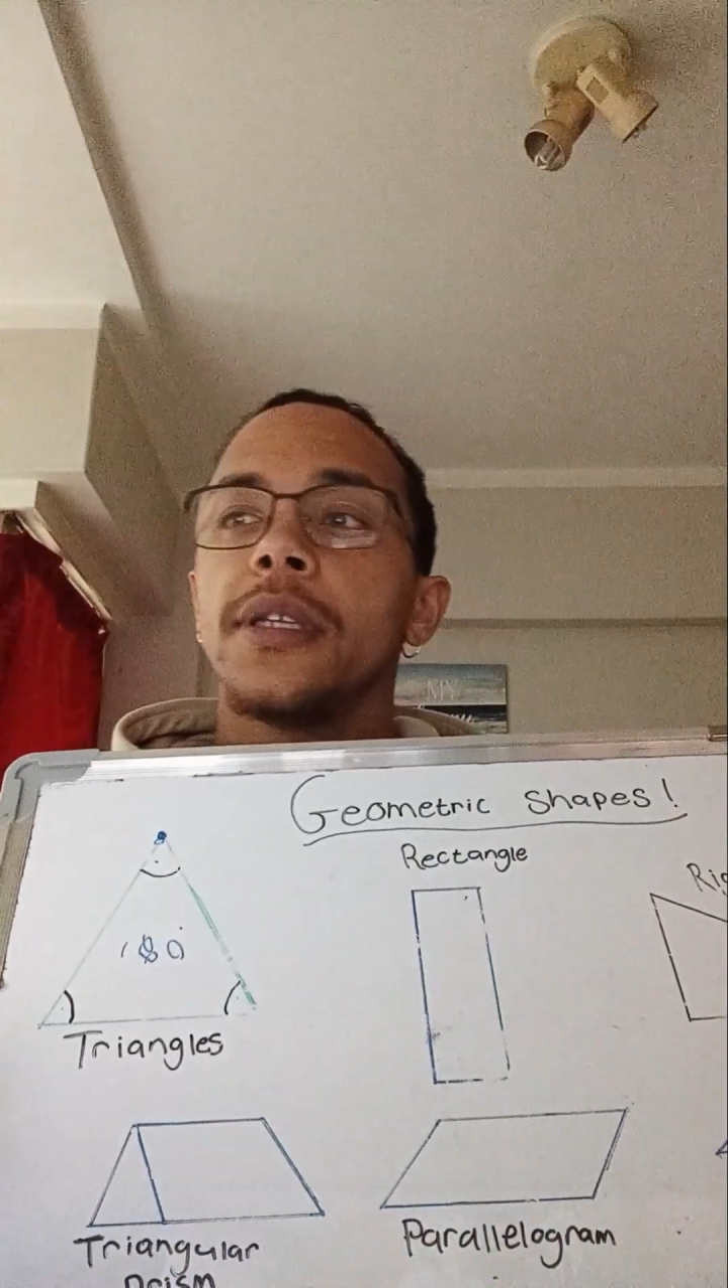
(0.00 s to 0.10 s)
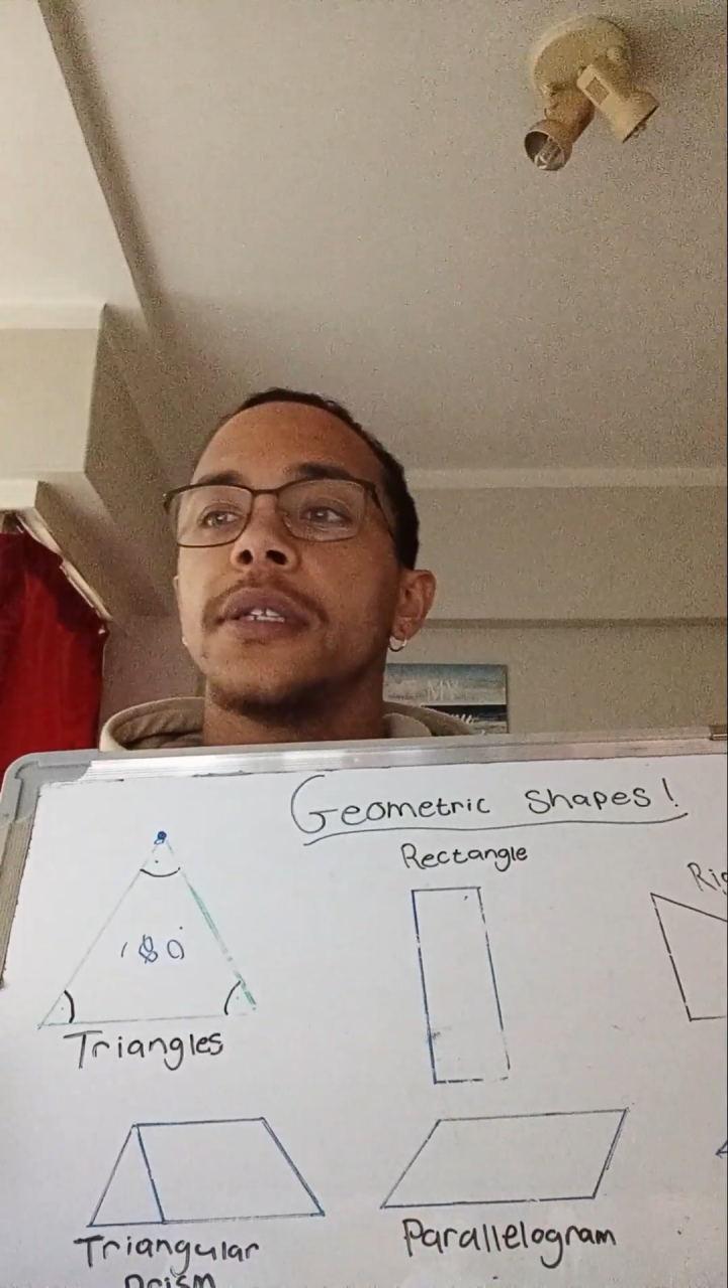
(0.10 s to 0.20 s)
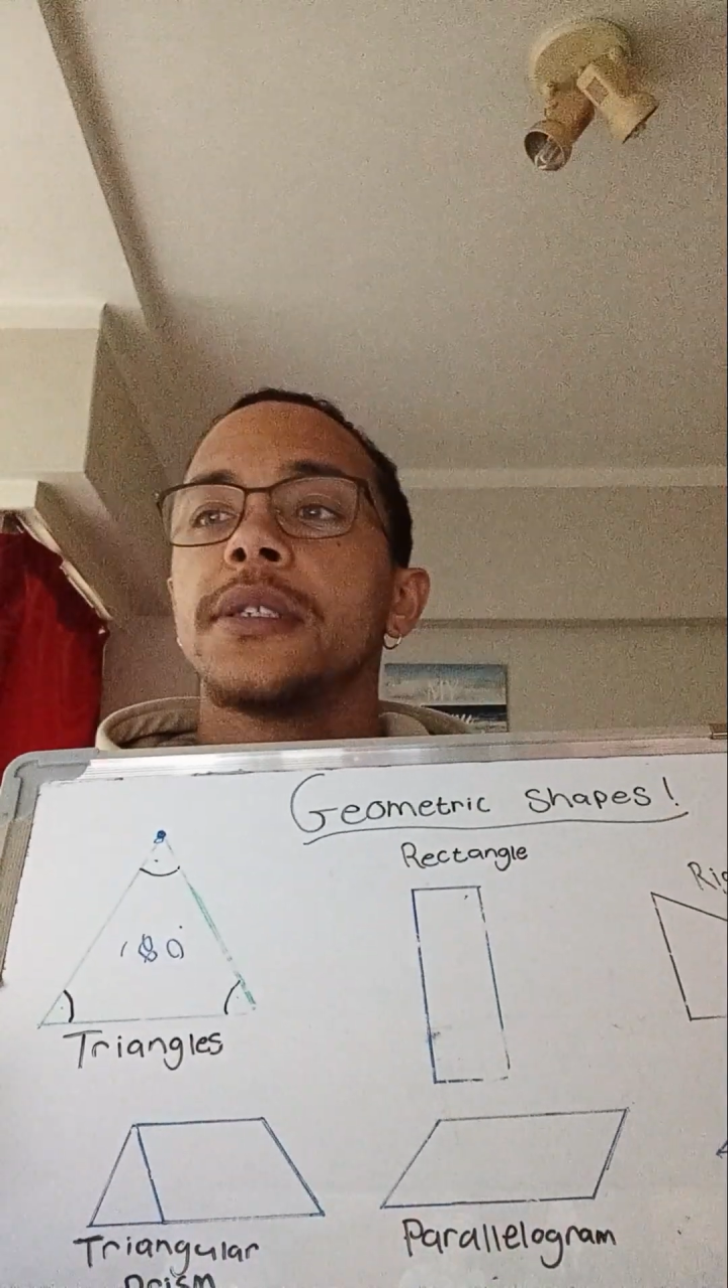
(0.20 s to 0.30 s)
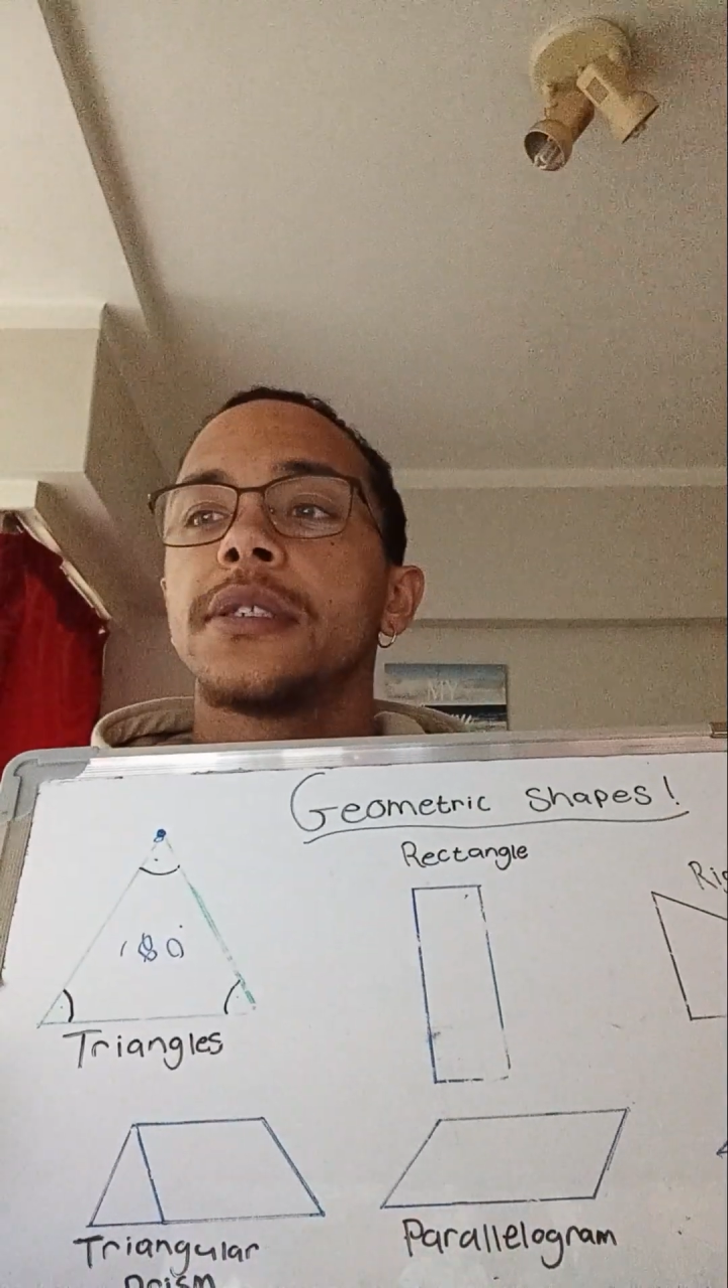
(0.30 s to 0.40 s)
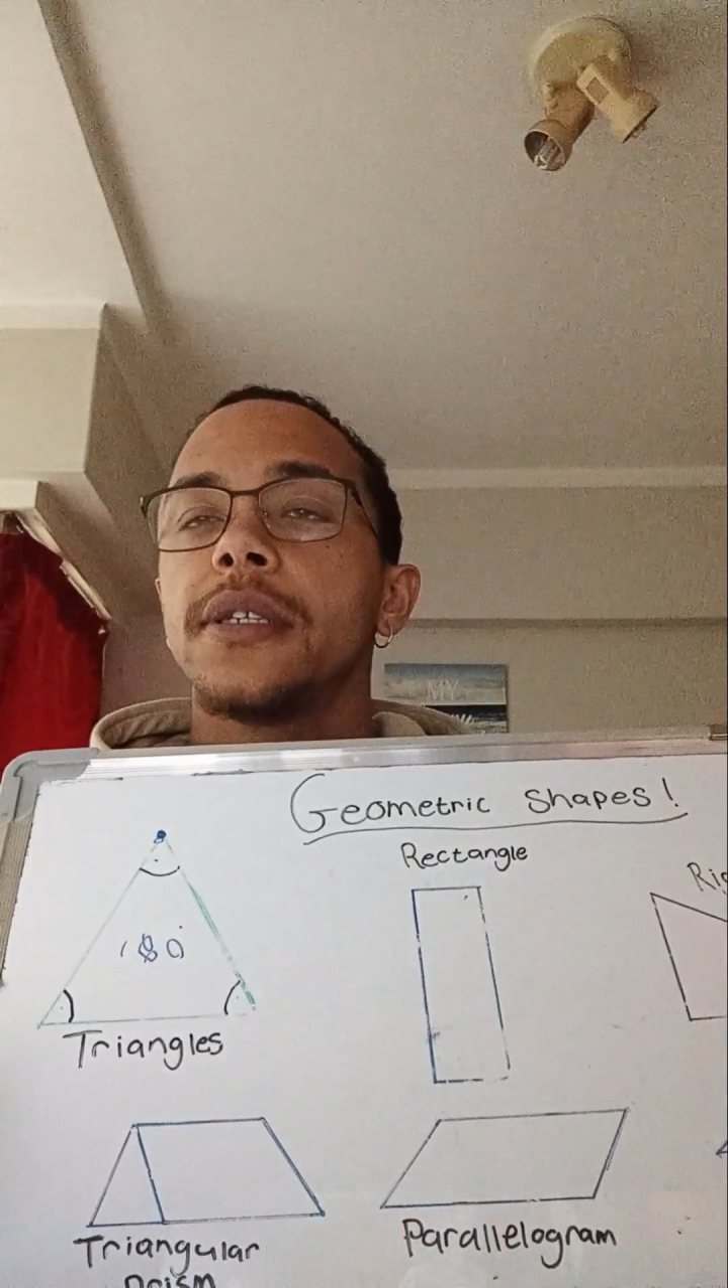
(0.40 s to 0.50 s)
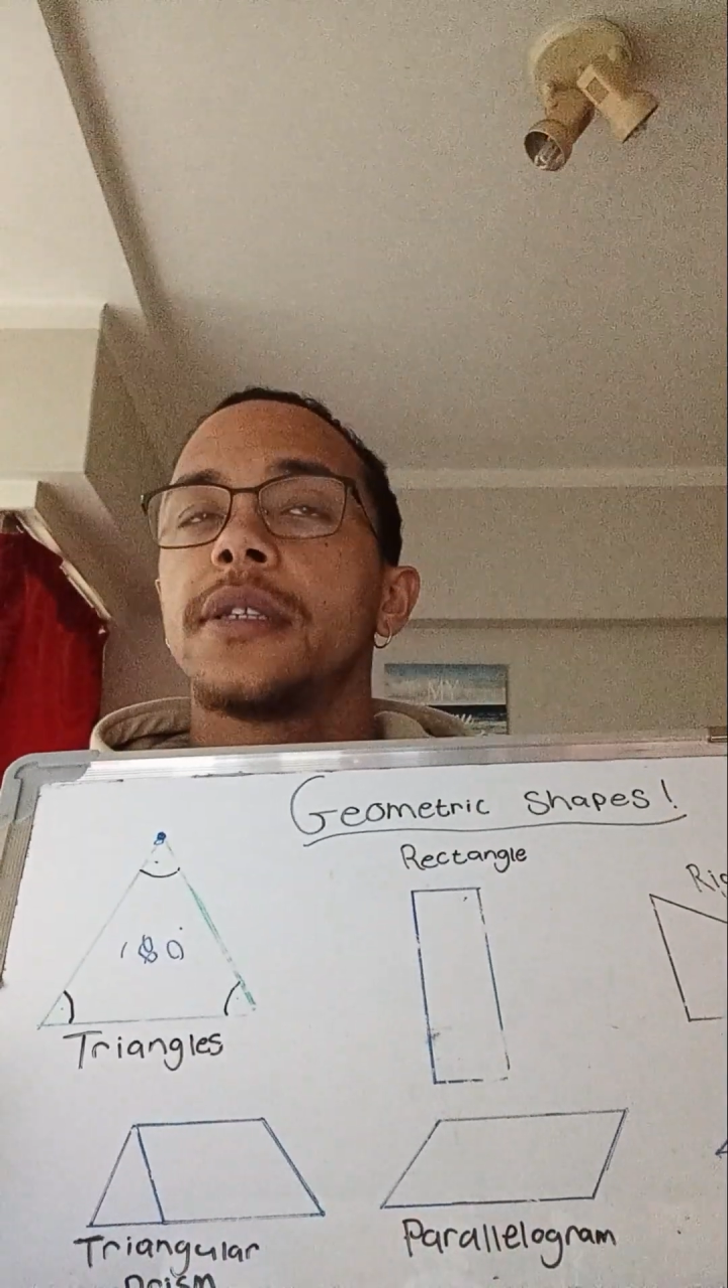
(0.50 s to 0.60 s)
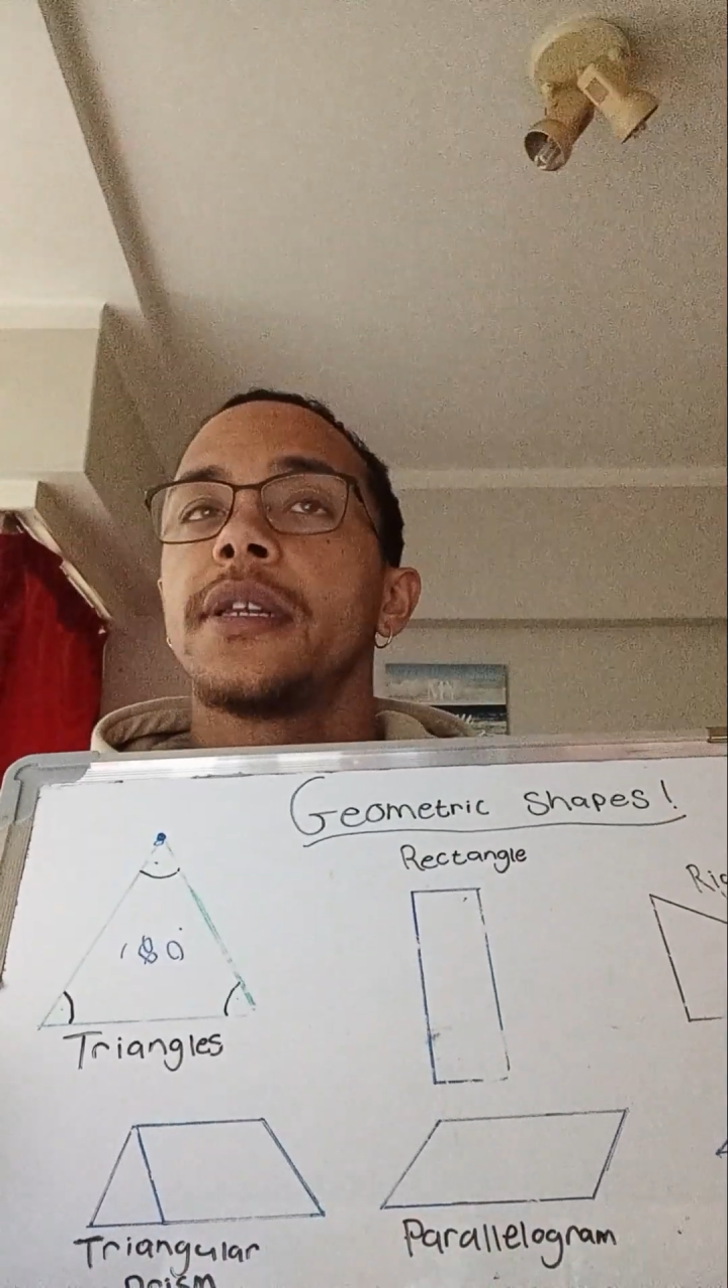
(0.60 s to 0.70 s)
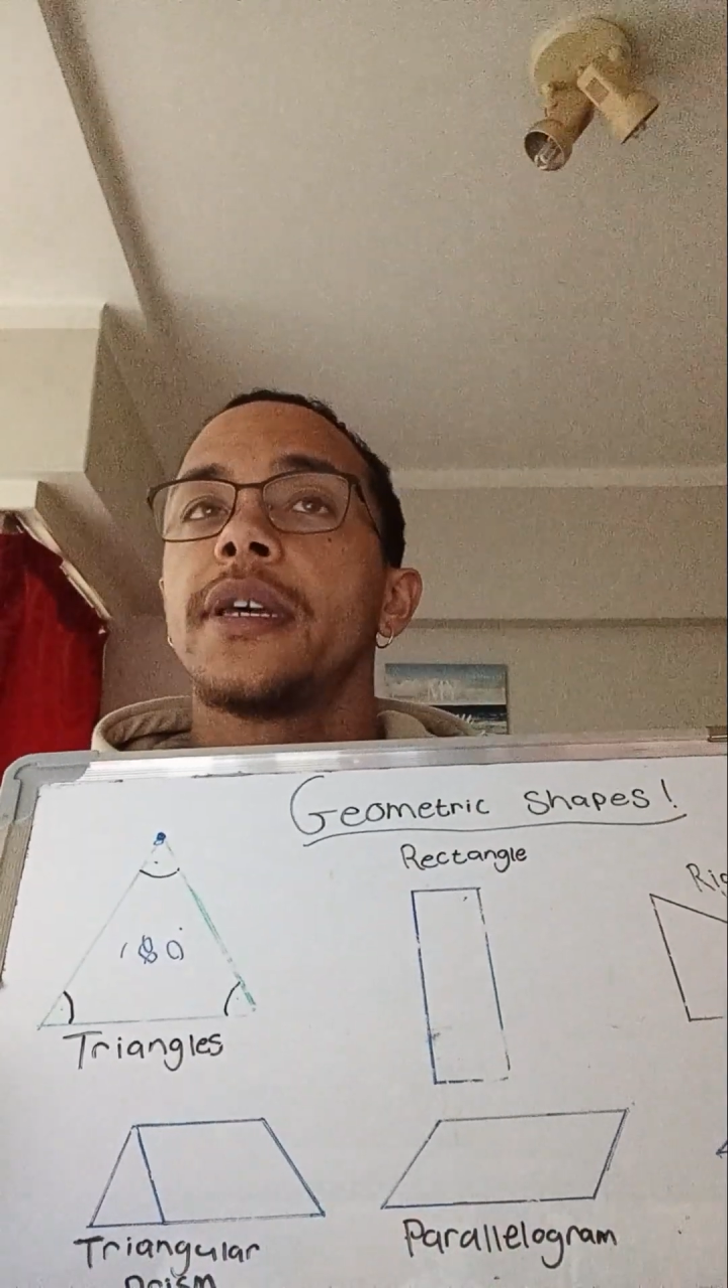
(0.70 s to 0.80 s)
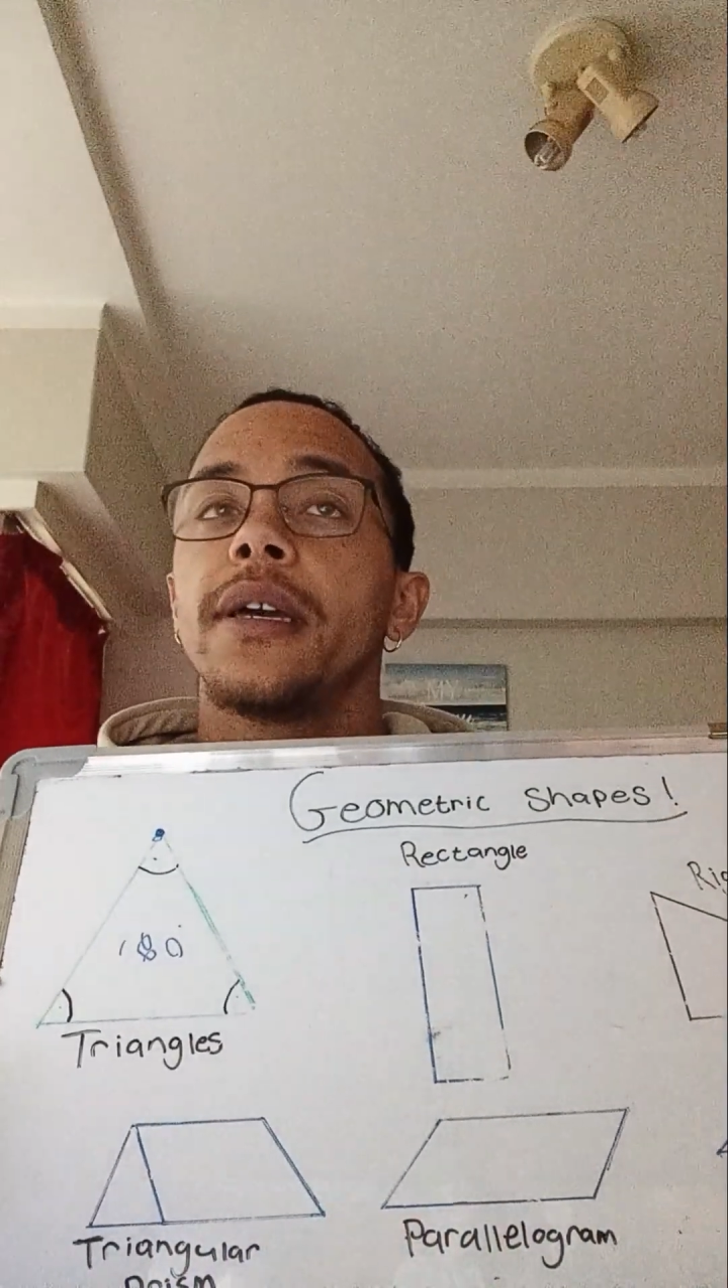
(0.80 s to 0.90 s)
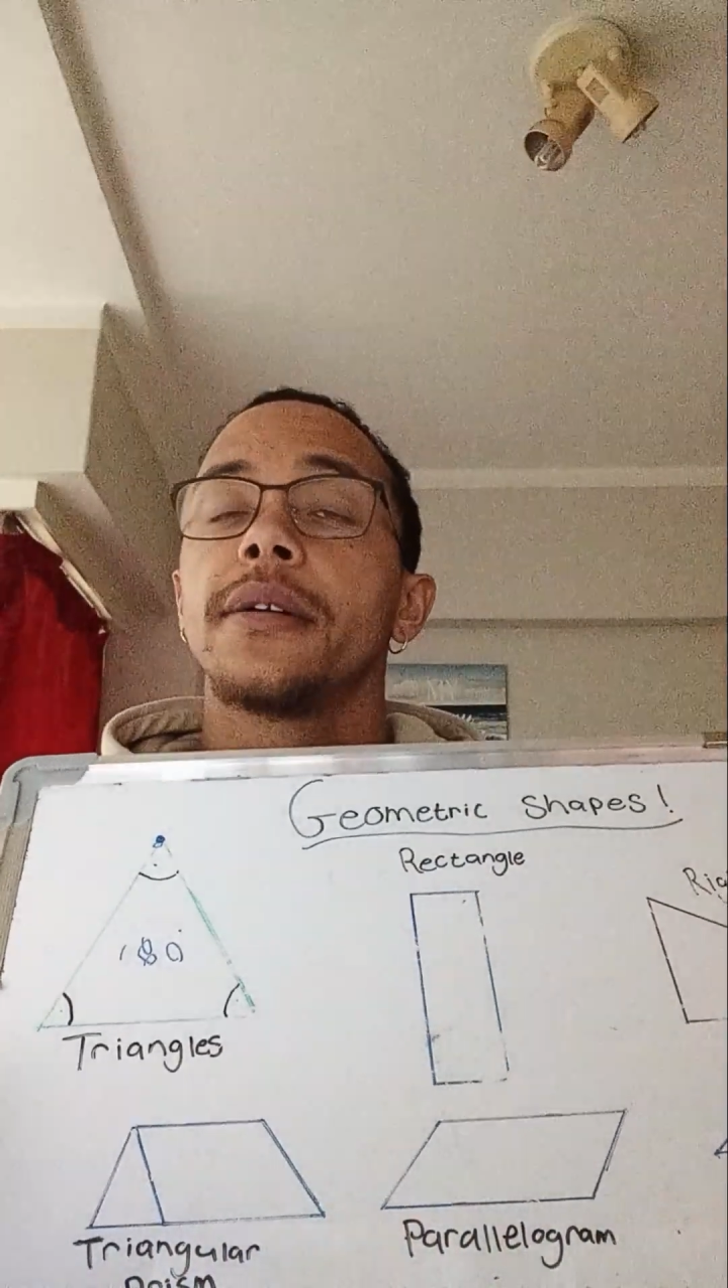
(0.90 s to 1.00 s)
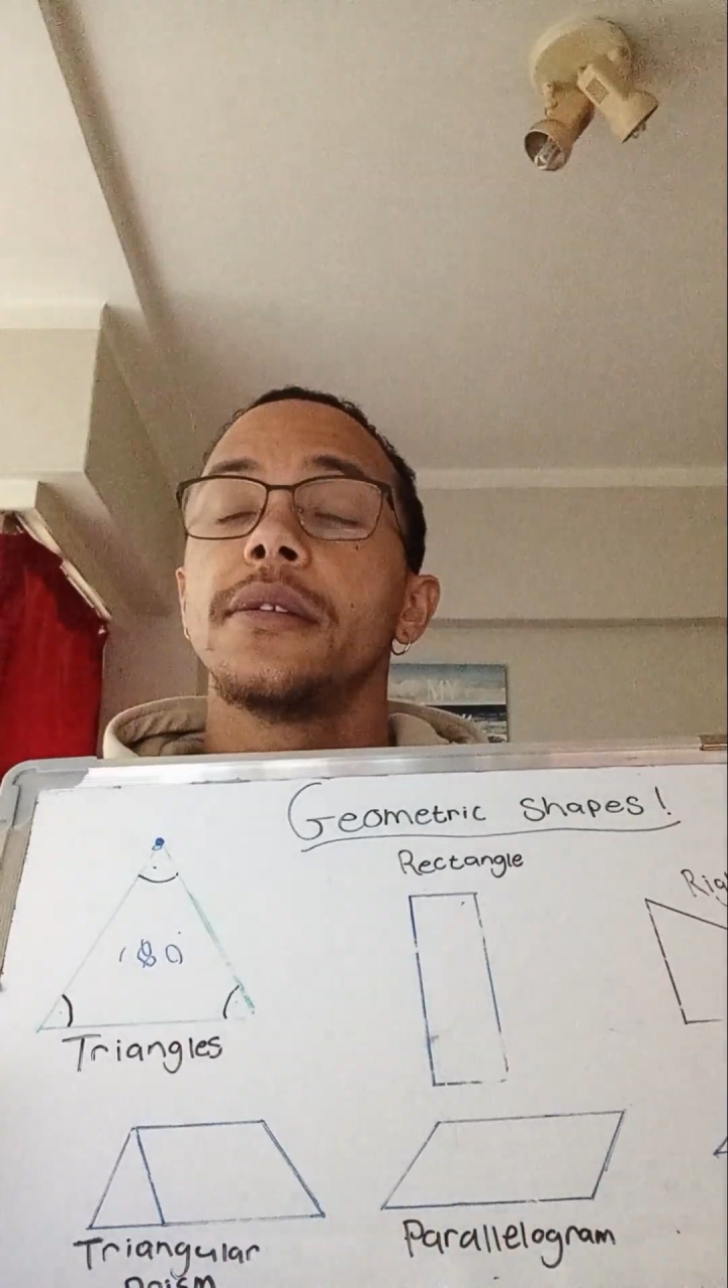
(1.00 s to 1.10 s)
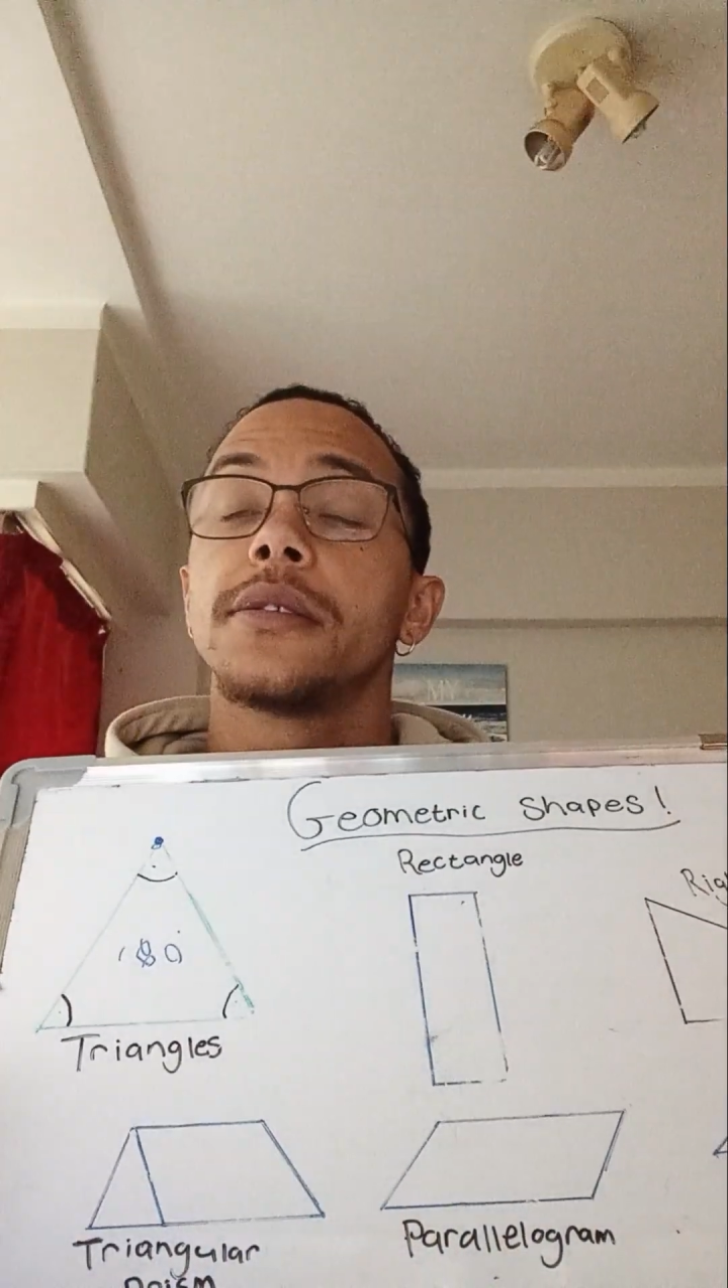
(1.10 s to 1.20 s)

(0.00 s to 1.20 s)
in a certain angle.